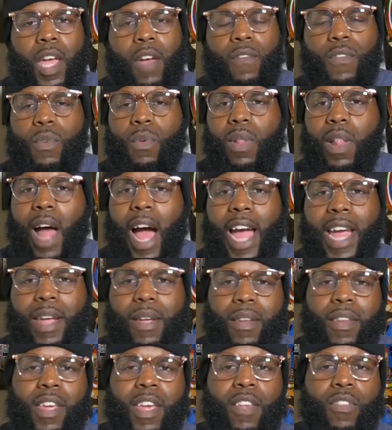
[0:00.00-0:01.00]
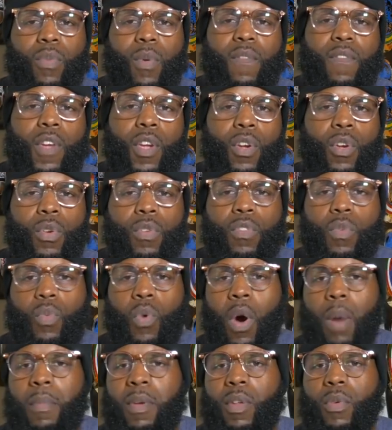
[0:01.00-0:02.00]
If you like these reviews, you
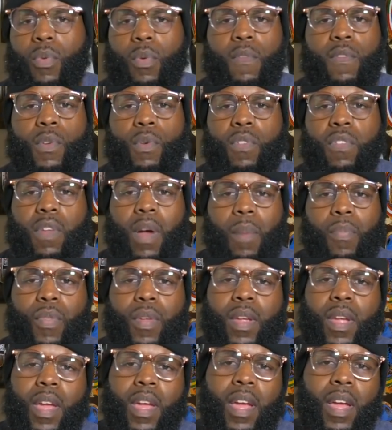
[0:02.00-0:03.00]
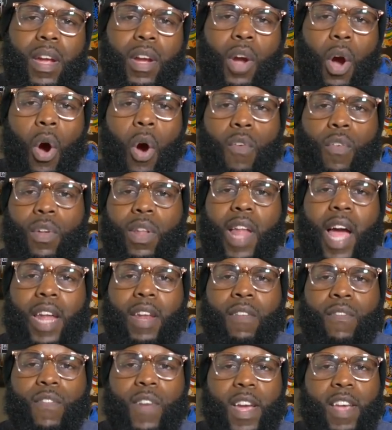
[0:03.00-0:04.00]
want me to review something, go over like
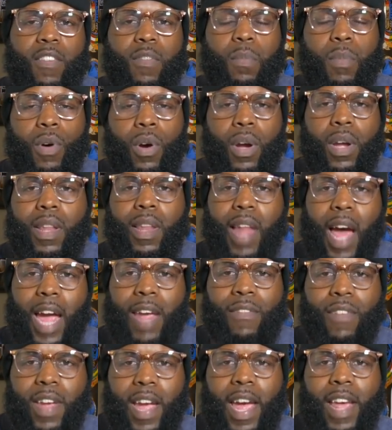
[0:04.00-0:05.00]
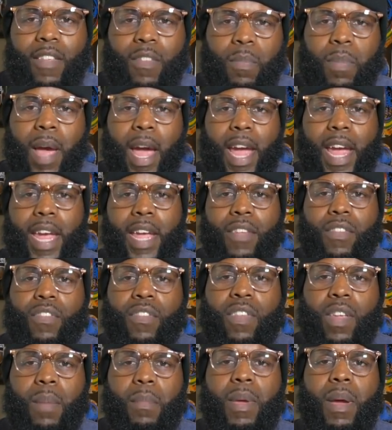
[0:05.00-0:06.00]
the Facebook Life Gains page,
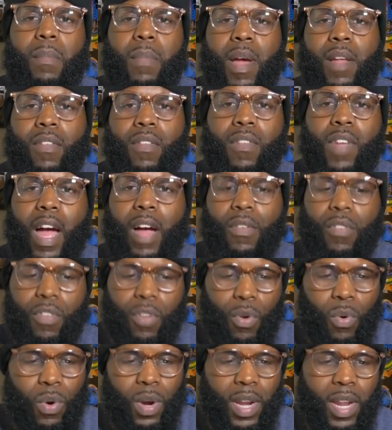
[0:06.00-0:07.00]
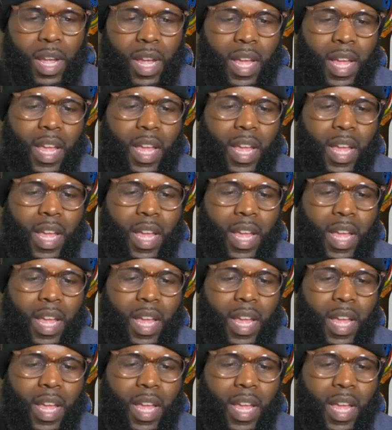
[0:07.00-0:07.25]
send me a message, I'll do it.